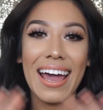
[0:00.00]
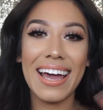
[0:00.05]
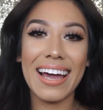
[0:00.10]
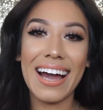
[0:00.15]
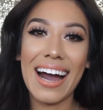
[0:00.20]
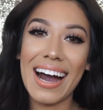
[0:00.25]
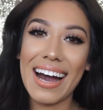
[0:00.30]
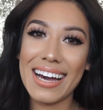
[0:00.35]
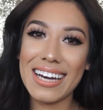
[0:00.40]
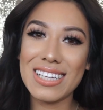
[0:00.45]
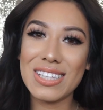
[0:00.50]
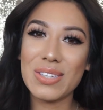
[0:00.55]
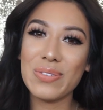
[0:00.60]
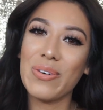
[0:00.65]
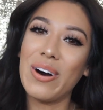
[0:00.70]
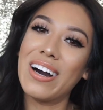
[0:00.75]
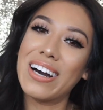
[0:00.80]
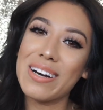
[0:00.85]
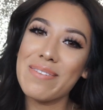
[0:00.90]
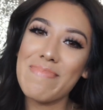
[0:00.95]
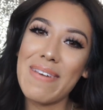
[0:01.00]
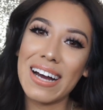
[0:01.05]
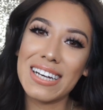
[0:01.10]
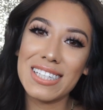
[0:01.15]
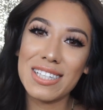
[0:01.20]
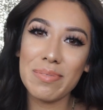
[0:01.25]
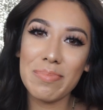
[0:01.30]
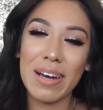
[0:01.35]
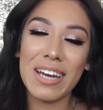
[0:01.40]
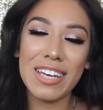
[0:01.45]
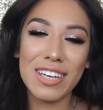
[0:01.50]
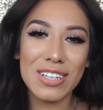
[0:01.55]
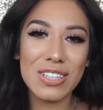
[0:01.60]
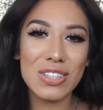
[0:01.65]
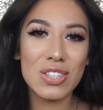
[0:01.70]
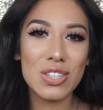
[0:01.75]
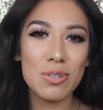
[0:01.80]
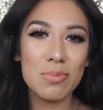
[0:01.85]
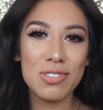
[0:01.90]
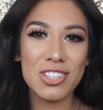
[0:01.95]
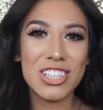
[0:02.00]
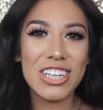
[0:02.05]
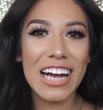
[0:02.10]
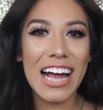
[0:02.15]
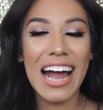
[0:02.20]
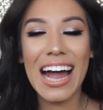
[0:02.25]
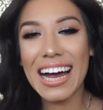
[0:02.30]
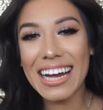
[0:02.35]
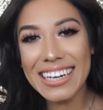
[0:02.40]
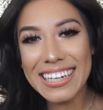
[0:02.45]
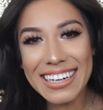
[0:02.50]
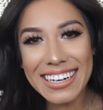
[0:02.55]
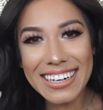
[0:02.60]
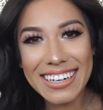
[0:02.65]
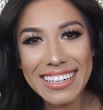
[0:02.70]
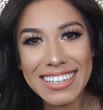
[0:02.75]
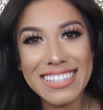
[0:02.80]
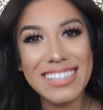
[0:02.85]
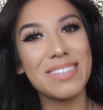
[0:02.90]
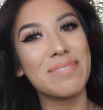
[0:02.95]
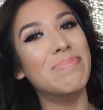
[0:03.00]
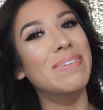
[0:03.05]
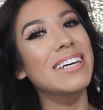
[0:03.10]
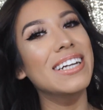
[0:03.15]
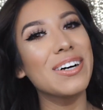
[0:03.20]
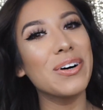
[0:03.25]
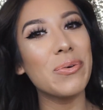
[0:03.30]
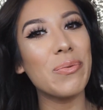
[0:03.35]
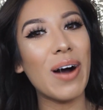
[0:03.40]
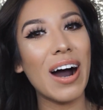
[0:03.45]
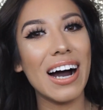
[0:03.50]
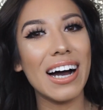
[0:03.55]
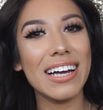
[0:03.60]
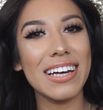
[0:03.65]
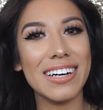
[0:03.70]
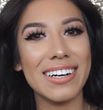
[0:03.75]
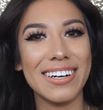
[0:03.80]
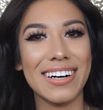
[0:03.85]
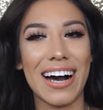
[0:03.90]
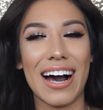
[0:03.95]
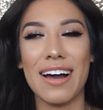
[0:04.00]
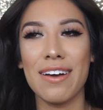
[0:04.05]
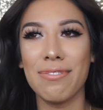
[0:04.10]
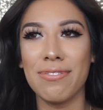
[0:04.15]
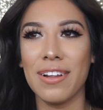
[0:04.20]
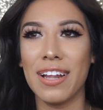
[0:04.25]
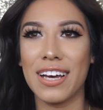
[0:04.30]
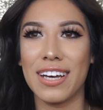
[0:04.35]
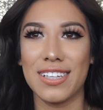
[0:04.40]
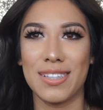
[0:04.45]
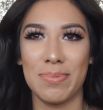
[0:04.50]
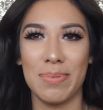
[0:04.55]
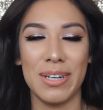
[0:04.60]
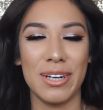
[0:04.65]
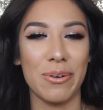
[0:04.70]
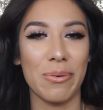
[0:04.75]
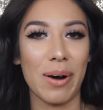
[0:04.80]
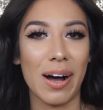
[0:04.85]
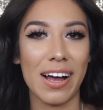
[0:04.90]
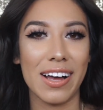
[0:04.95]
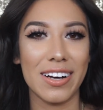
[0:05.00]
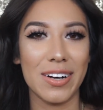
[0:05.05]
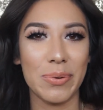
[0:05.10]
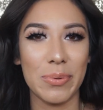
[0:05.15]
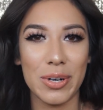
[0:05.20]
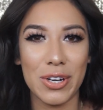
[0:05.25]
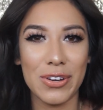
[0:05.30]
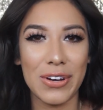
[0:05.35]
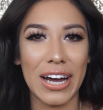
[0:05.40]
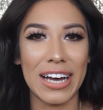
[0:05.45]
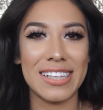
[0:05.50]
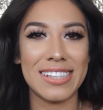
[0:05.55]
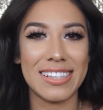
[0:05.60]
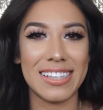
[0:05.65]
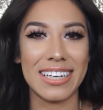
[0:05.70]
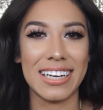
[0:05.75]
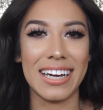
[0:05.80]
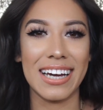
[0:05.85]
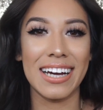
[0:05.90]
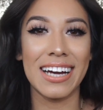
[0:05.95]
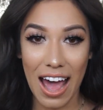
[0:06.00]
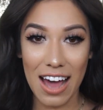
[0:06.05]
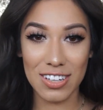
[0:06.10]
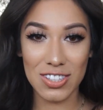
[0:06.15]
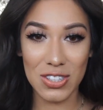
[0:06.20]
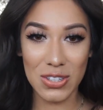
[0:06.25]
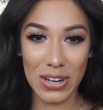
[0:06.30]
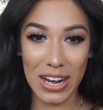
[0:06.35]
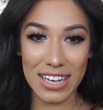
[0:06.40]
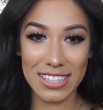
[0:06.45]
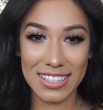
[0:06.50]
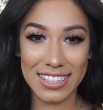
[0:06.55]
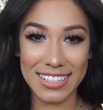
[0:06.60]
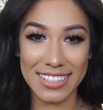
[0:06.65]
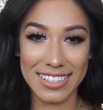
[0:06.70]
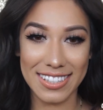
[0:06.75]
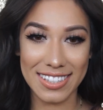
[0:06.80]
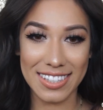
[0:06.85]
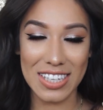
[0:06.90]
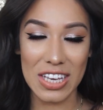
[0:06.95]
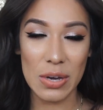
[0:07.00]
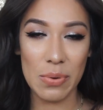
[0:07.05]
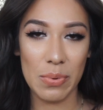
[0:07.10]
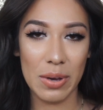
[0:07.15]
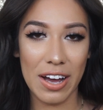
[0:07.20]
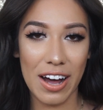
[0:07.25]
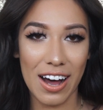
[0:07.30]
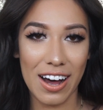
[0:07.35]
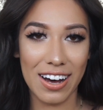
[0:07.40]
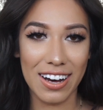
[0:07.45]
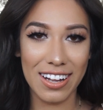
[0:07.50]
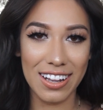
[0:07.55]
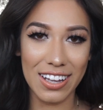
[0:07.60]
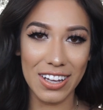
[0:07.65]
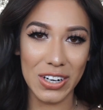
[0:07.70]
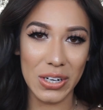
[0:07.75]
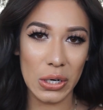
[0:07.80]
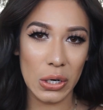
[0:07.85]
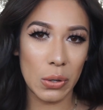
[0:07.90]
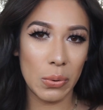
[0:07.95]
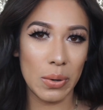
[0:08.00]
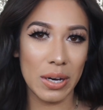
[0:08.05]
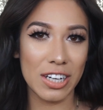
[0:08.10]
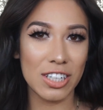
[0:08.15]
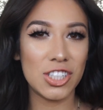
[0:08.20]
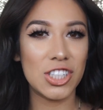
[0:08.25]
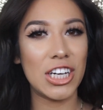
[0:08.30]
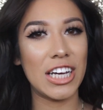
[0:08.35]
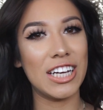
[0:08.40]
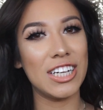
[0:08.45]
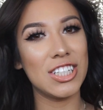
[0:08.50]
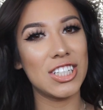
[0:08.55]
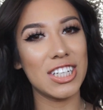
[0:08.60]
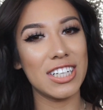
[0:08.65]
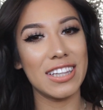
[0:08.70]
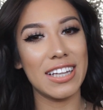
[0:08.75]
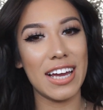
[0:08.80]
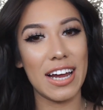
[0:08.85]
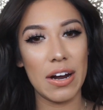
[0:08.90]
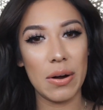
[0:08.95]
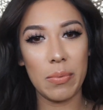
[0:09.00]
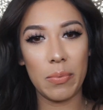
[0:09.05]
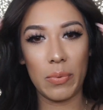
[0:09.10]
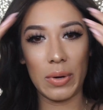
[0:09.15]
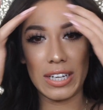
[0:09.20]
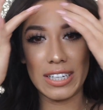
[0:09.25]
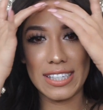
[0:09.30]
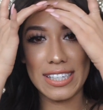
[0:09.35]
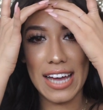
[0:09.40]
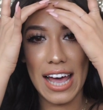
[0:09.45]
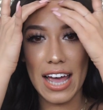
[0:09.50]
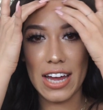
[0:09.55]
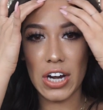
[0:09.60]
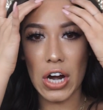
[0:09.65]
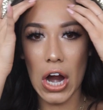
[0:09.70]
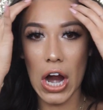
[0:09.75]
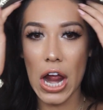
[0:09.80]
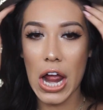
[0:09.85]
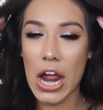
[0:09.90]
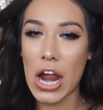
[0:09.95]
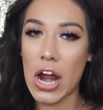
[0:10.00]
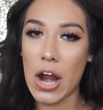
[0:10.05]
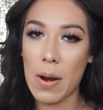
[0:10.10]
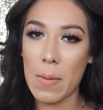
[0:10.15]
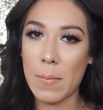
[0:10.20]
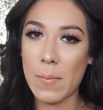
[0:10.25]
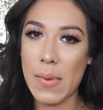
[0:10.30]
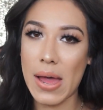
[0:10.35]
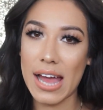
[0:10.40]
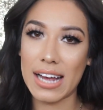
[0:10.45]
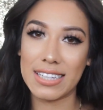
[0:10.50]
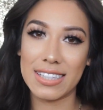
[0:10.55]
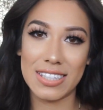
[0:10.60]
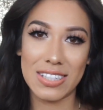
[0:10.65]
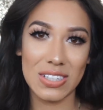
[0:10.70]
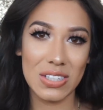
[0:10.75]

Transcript: hey guys, welcome back to my YouTube channel. It's been a while. I feel like it's been a while. What do you guys think? As you guys can see, we got a little quick change in there. We dyed our hair back